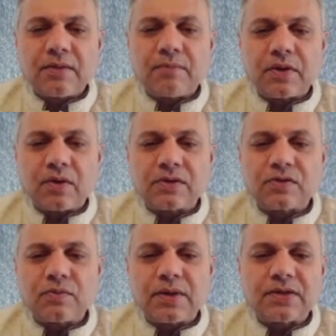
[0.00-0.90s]
but
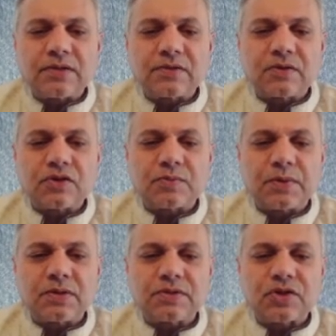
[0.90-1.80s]
also by the
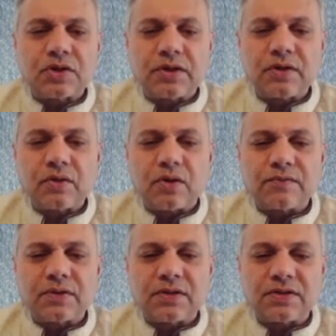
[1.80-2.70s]
Sukshma Sharir of
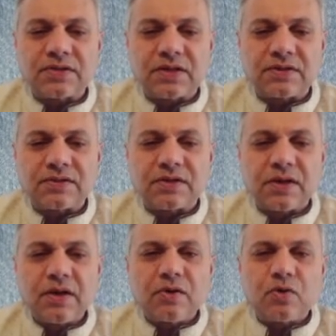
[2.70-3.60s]
the deceased,
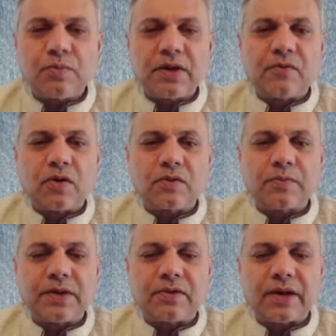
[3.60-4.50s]
who may want to
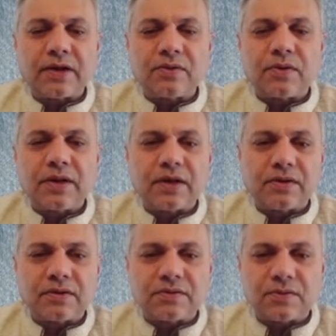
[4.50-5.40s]
be trying to
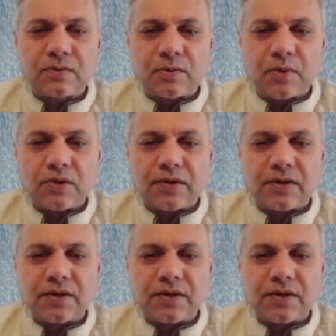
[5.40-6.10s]
re-enter the Sthul body.